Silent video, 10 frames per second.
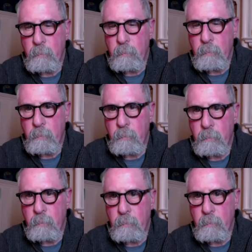
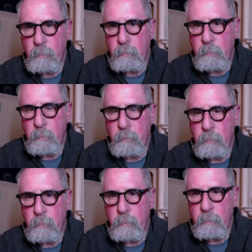
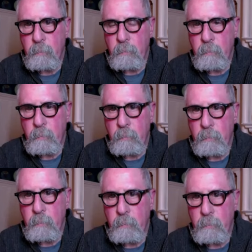
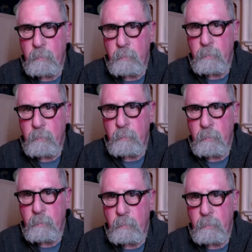
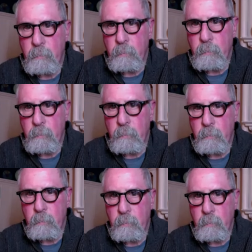
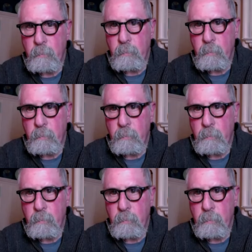(not speaking)